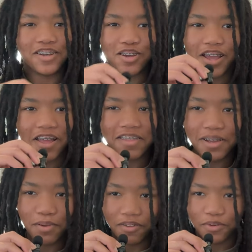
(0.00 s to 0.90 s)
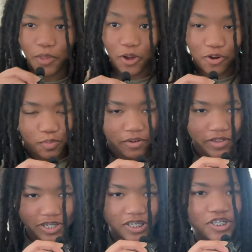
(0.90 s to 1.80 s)
Okay, I think I might have filmed that whole
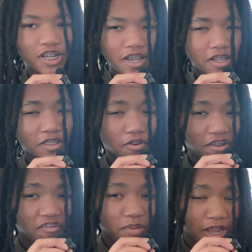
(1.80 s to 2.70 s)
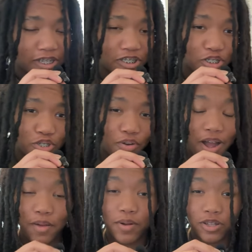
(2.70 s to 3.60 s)
previous session in 30 FPS, so
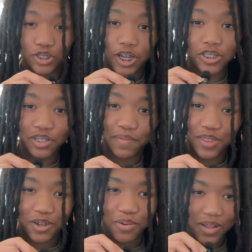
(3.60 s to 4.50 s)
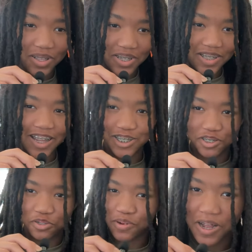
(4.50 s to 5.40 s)
I apologize if the quality like
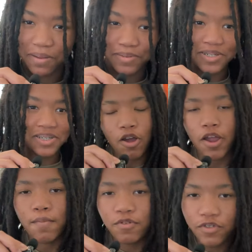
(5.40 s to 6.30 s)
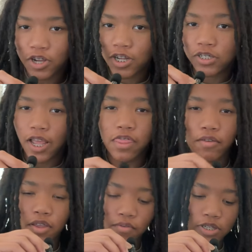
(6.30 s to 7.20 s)
just drops. Alright, moving on, day
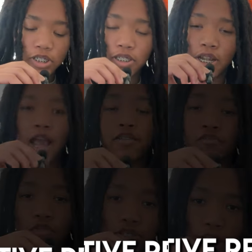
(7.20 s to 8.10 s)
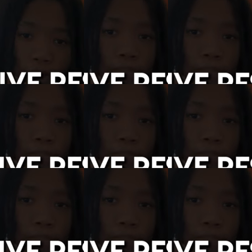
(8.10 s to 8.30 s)
3, which is an active rest day.